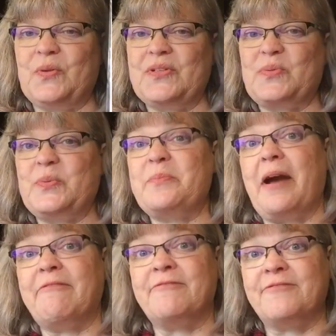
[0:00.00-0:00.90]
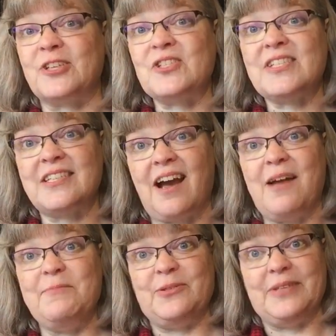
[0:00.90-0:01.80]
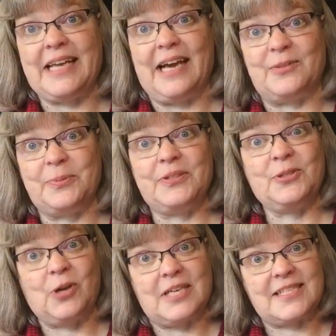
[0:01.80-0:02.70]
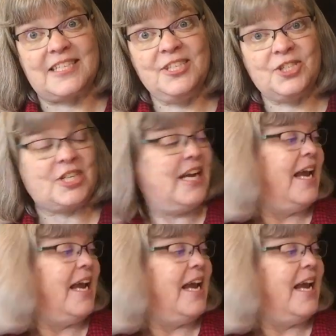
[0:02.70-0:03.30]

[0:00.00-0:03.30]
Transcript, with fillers: This will be my first time doing Caterpillar cross stitch